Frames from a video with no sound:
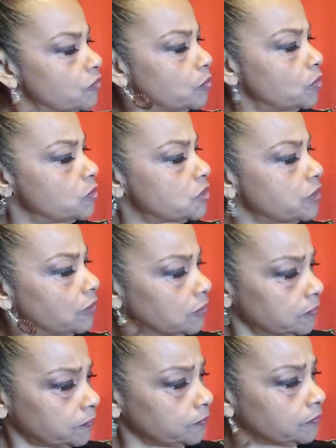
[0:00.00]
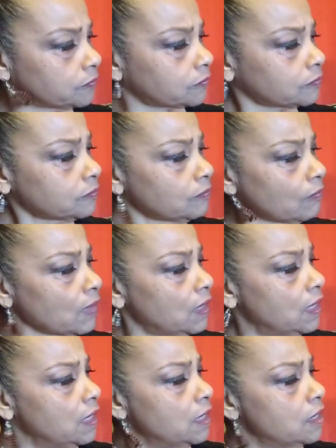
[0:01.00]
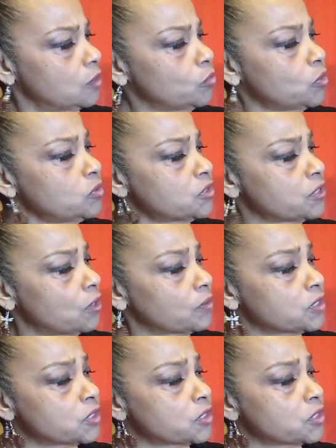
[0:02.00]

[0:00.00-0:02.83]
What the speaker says: of the moonstone. Moonstone